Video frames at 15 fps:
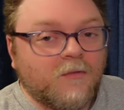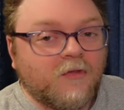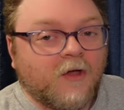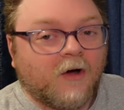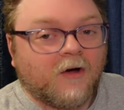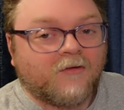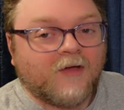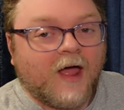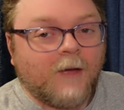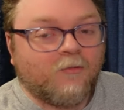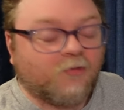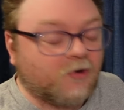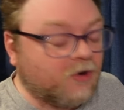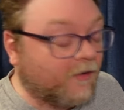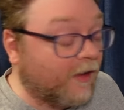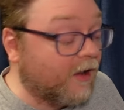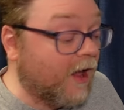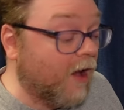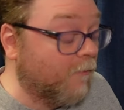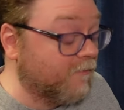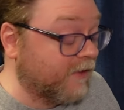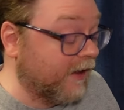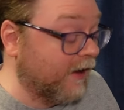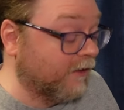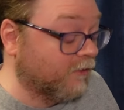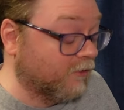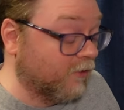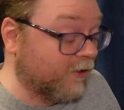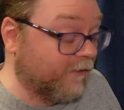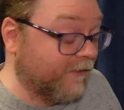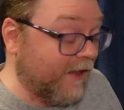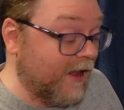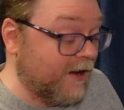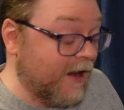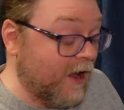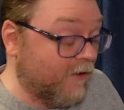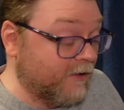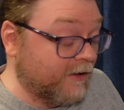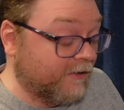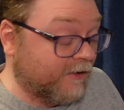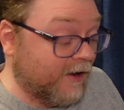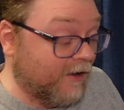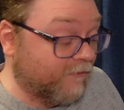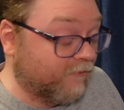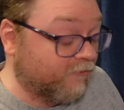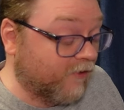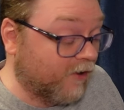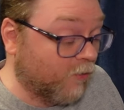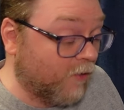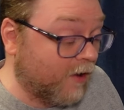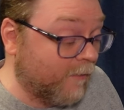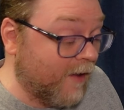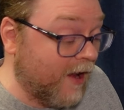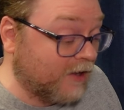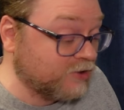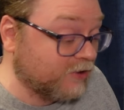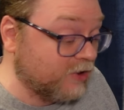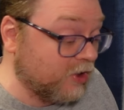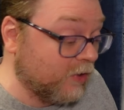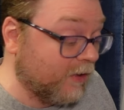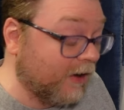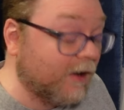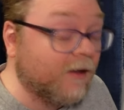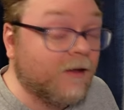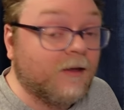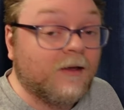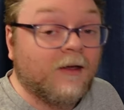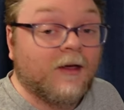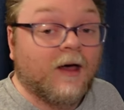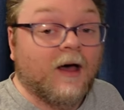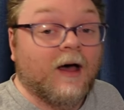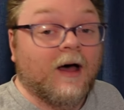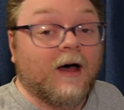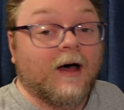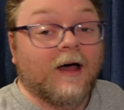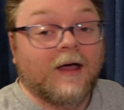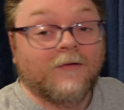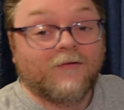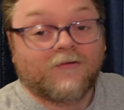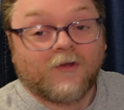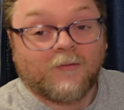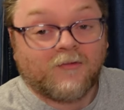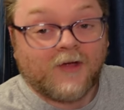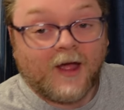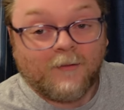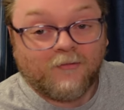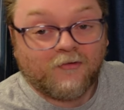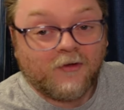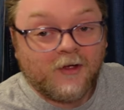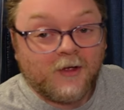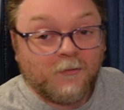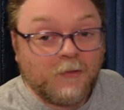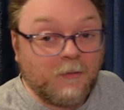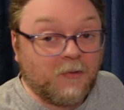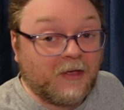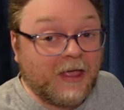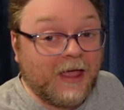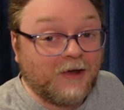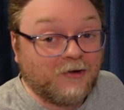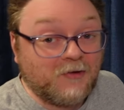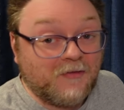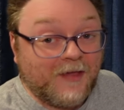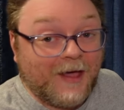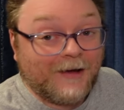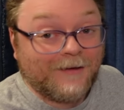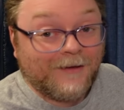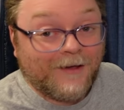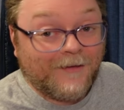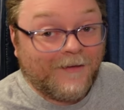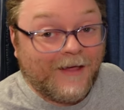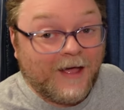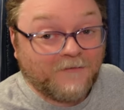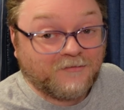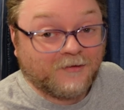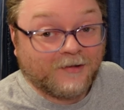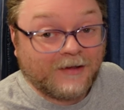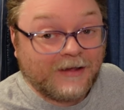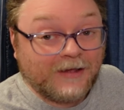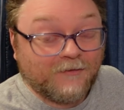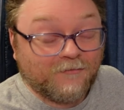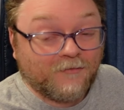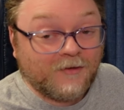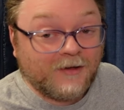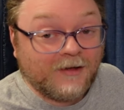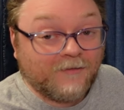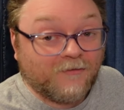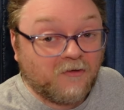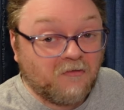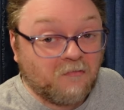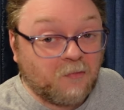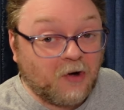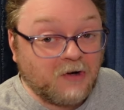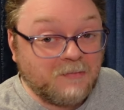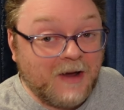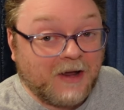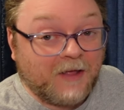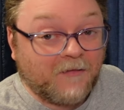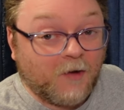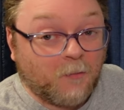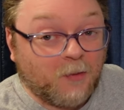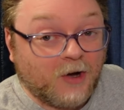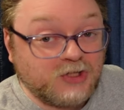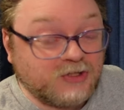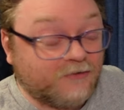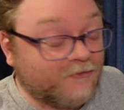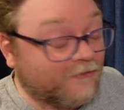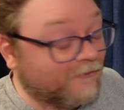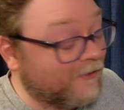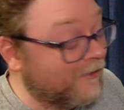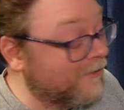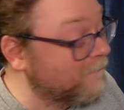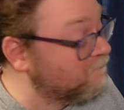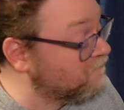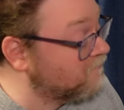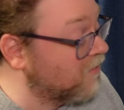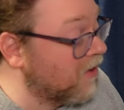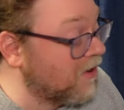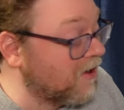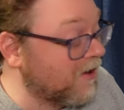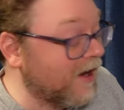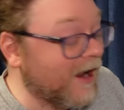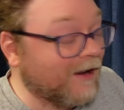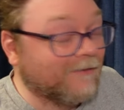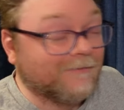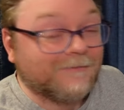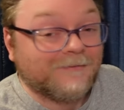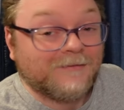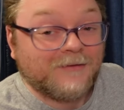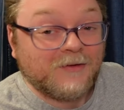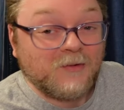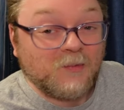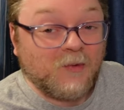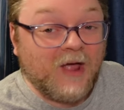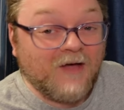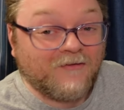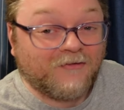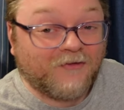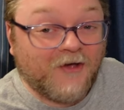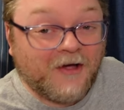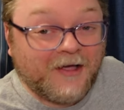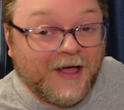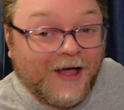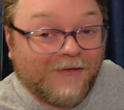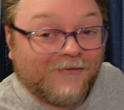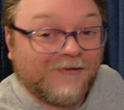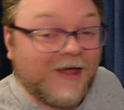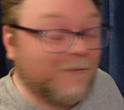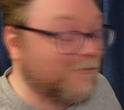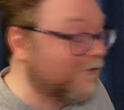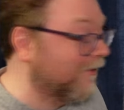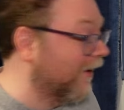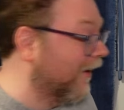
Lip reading: There are times when you're like, oh, can't look at that now, need to concentrate on what I'm actually doing. And sometimes people can't do that, and they have to leave instead of making their purchases. All right, we have a song concept.